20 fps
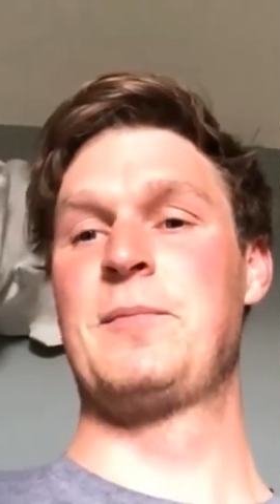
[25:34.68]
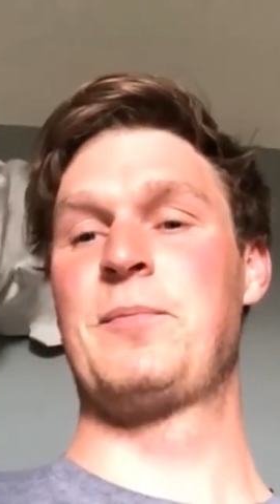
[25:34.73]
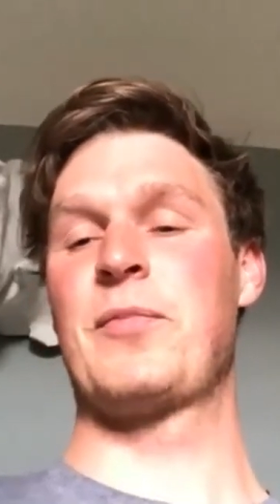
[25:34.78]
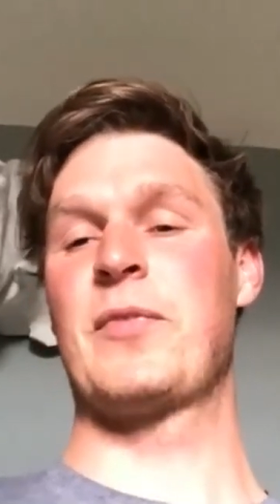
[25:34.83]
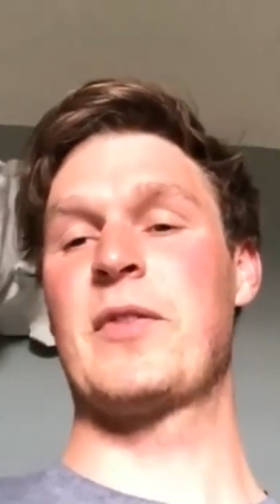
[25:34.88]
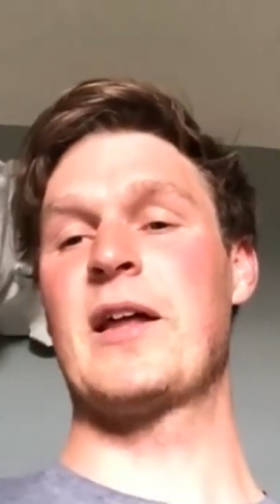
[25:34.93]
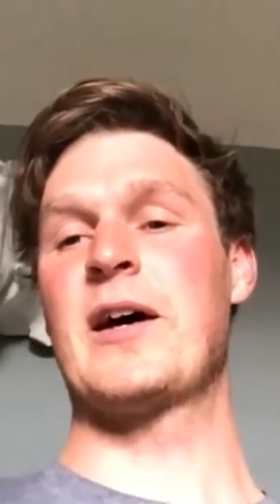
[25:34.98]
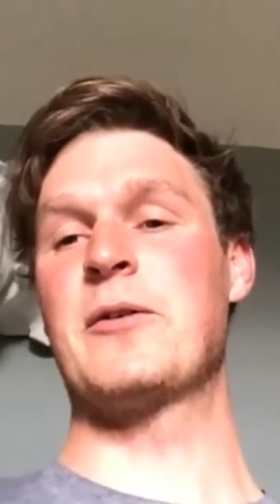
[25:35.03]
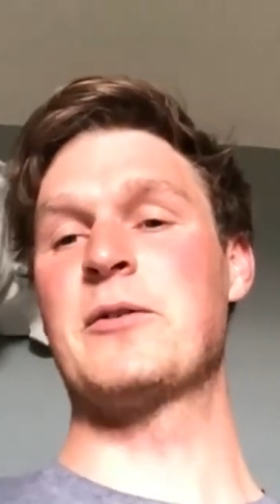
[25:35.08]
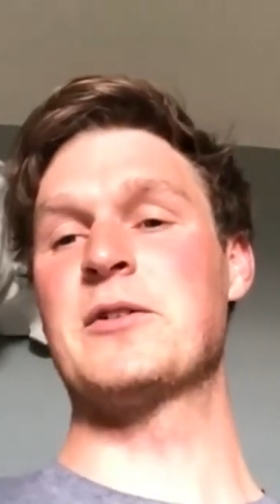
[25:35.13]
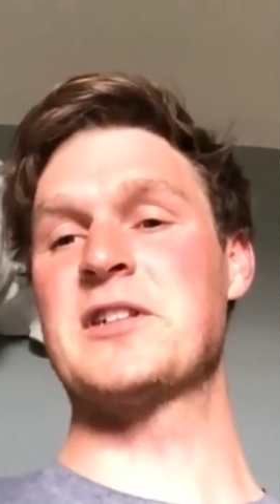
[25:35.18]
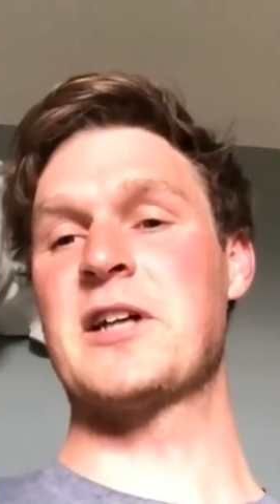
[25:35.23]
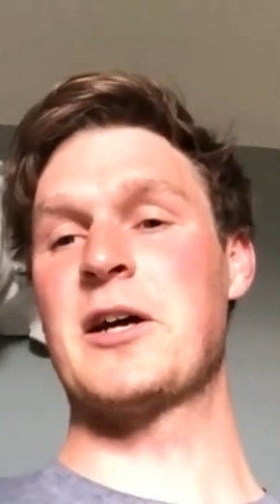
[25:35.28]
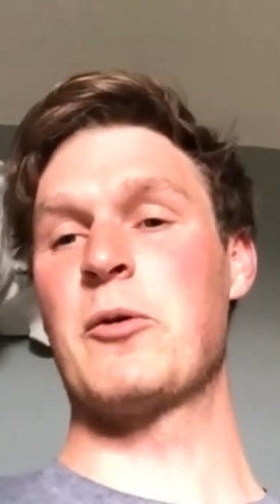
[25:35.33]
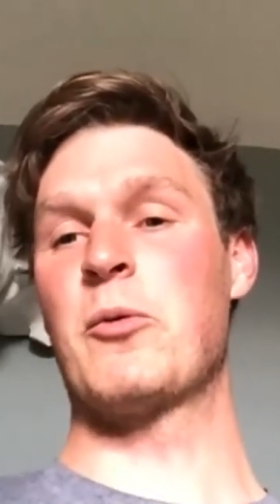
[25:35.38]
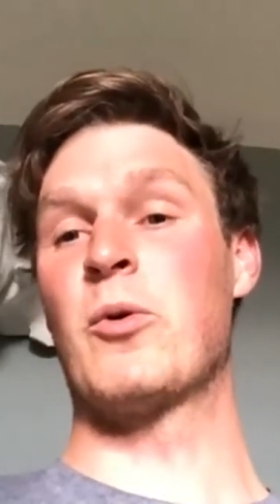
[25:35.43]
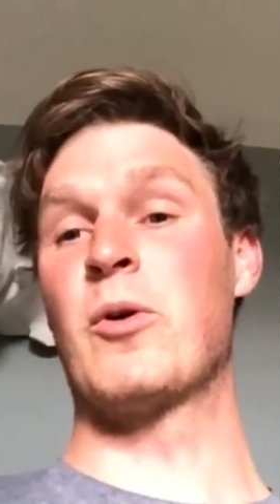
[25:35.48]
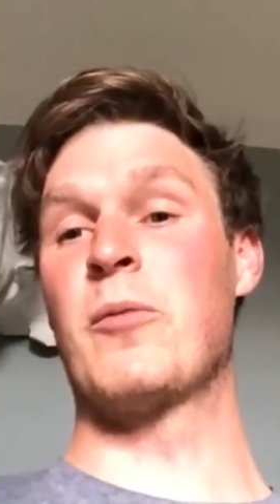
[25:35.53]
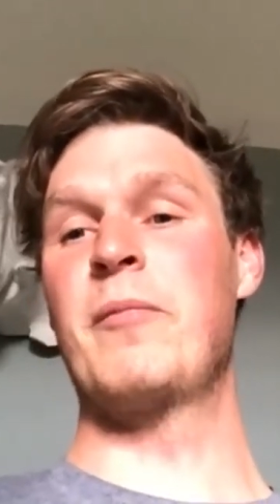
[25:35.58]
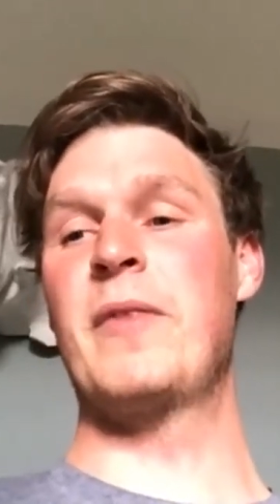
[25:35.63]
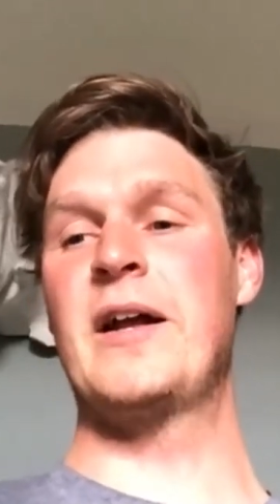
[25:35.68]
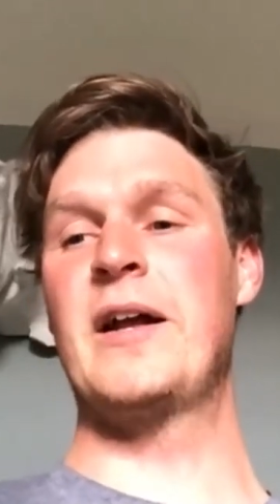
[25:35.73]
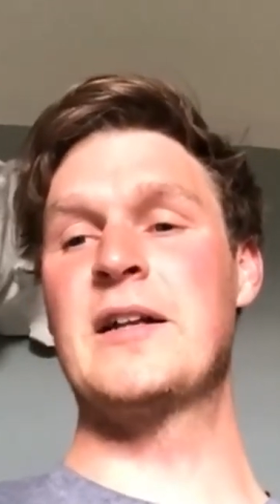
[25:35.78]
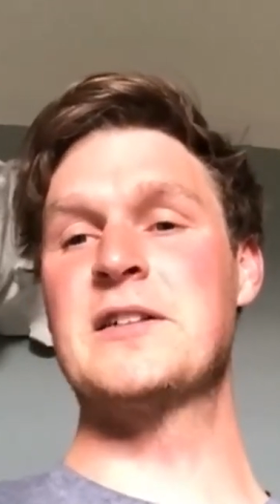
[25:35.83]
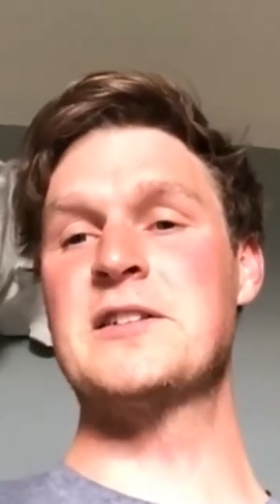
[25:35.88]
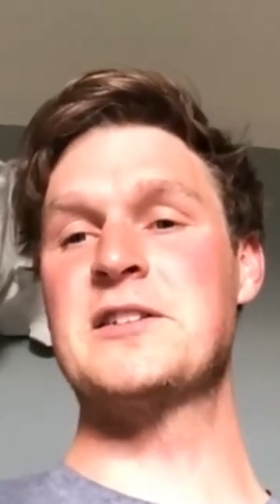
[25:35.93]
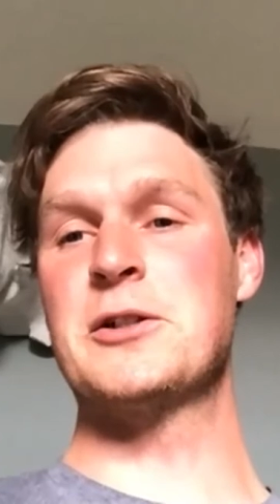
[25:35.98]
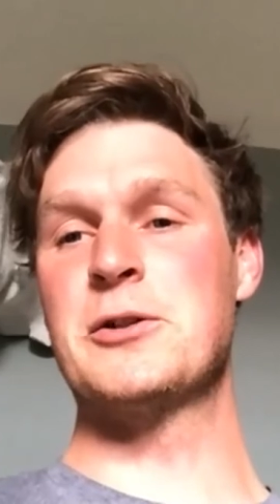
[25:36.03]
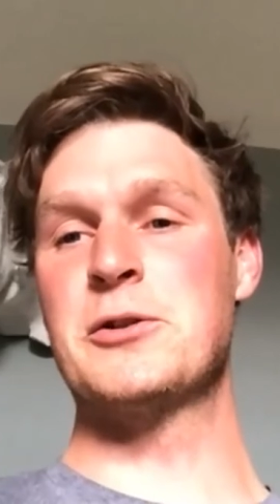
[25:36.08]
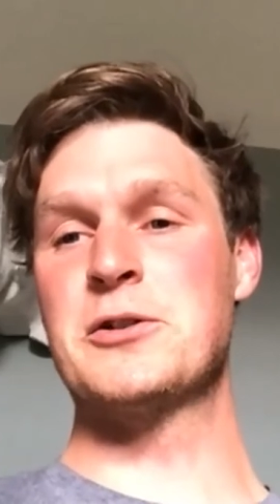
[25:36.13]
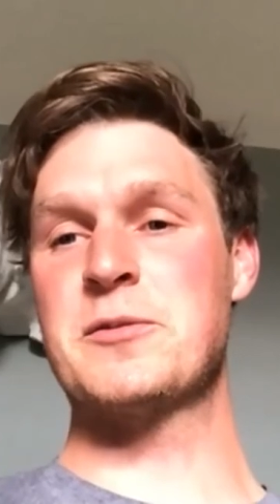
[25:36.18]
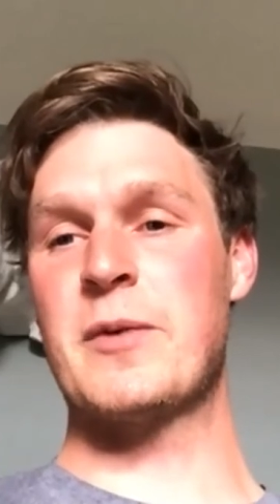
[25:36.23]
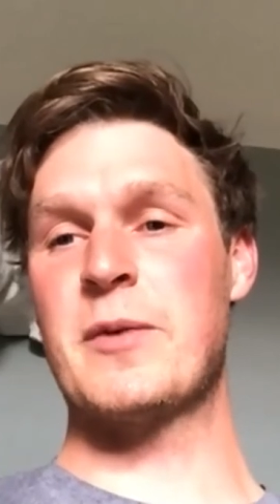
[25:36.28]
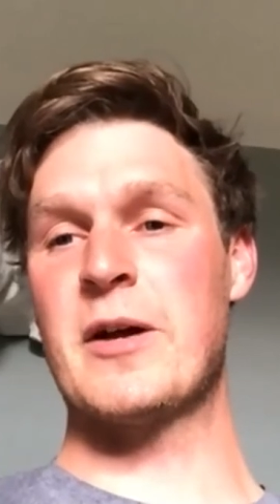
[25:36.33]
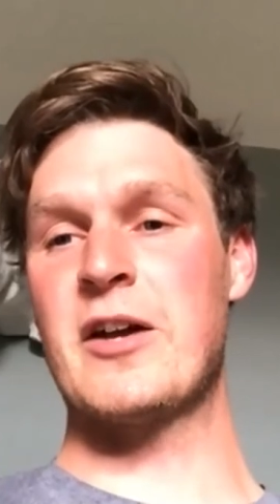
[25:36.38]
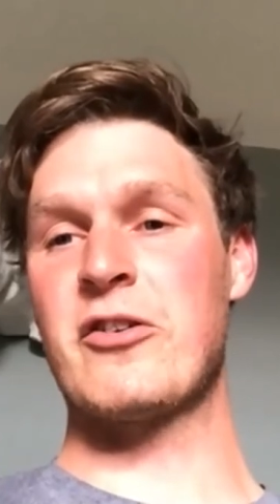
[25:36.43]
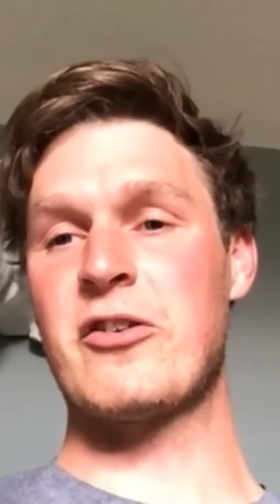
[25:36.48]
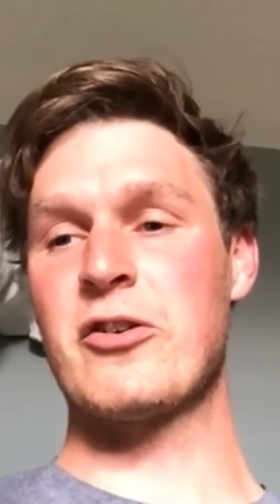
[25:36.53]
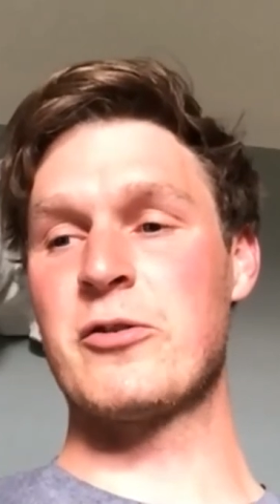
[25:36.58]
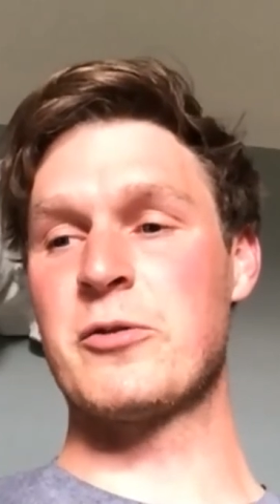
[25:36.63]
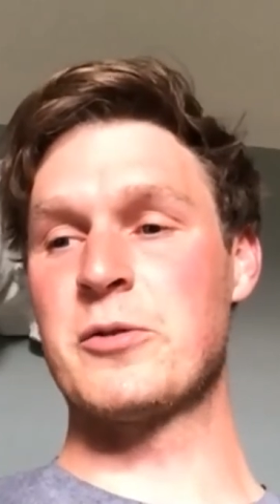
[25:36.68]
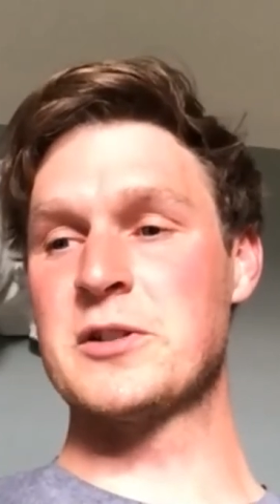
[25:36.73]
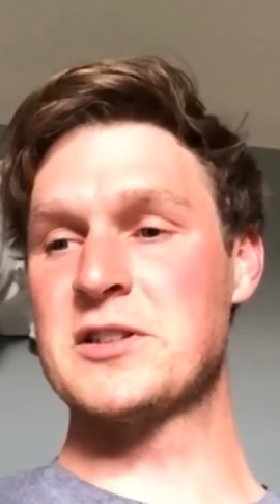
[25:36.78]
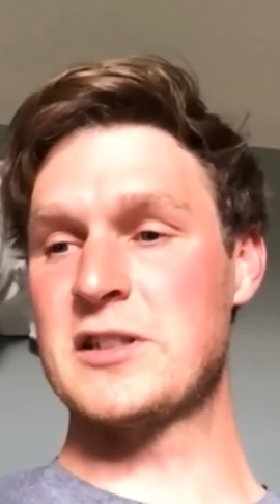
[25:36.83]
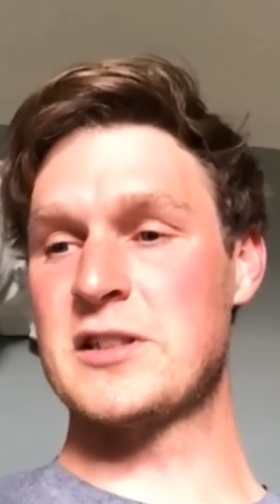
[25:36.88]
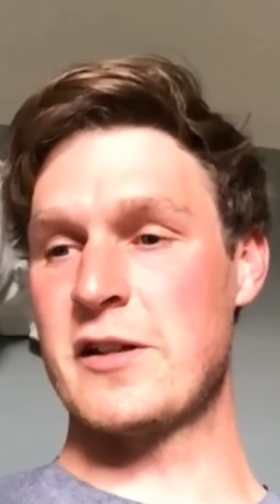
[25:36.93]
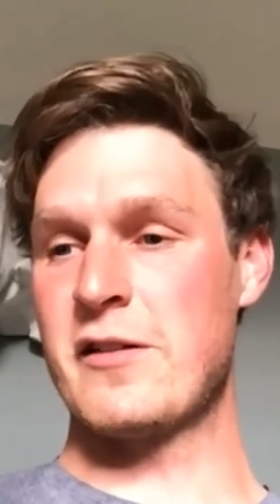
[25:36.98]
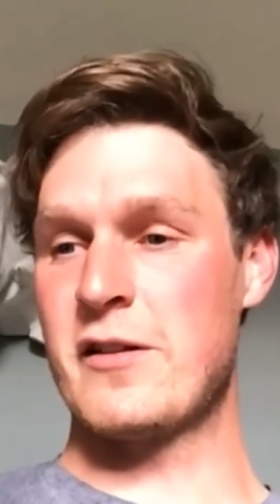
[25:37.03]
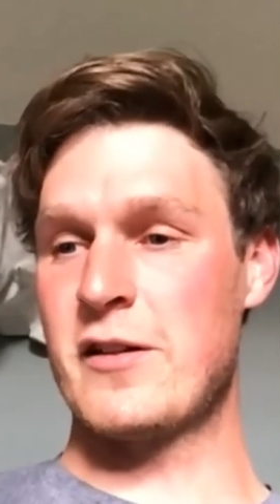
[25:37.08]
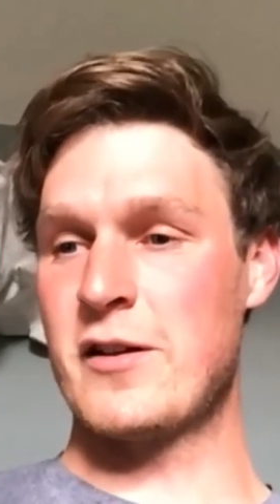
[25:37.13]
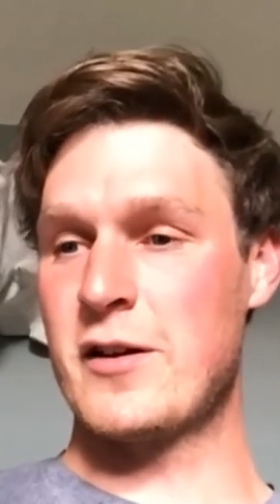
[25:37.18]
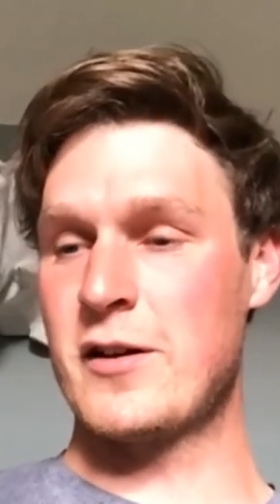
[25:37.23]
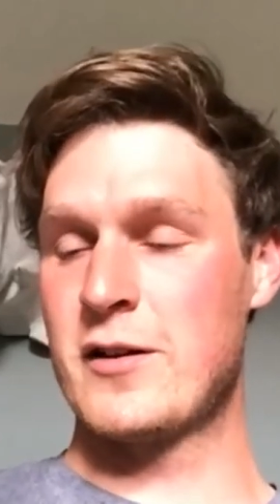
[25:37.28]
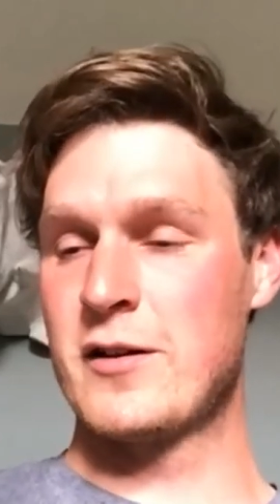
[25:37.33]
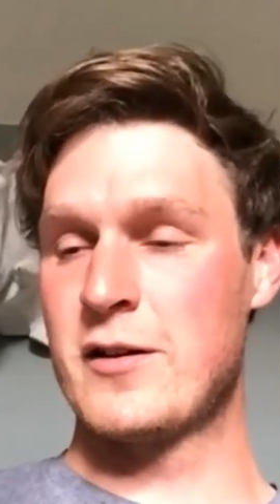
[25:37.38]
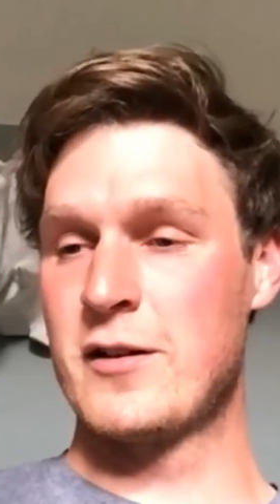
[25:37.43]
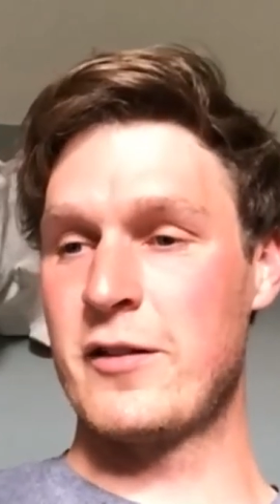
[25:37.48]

that was like what made it so special, was that